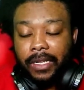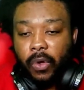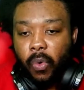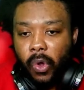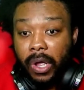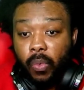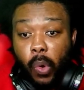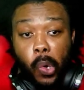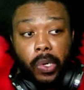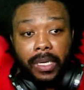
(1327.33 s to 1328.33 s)

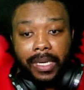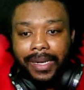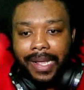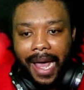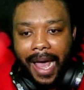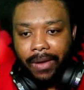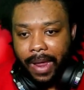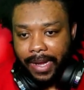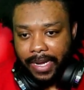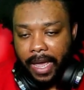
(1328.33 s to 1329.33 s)
quote-unquote good guy
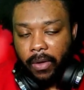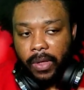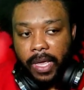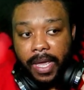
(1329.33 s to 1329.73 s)
right now